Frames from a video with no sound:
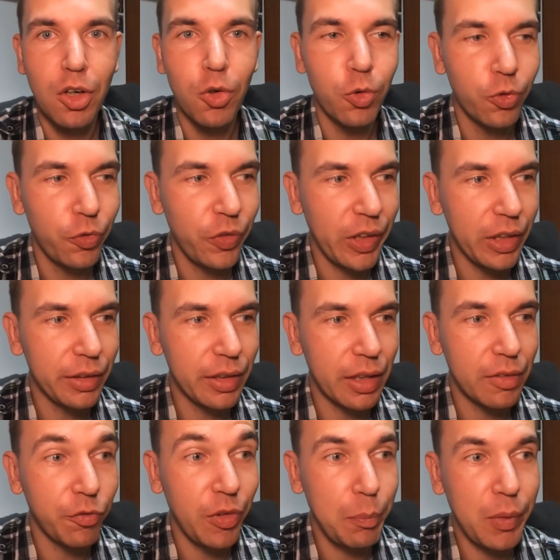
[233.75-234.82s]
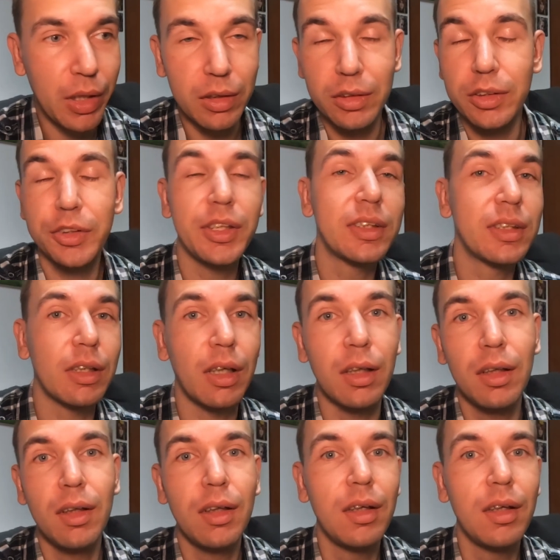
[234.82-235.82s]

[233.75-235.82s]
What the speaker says: who think that VPN is just a